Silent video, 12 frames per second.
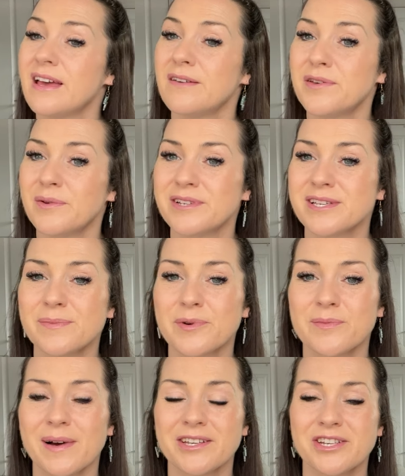If you want to
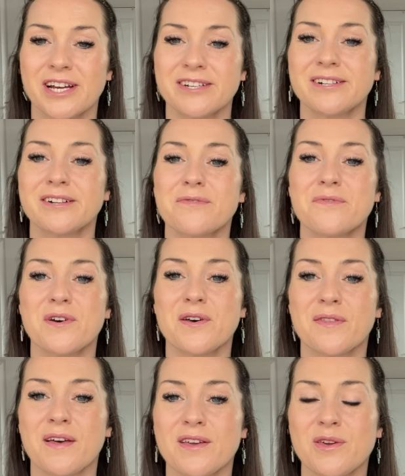support my channel further,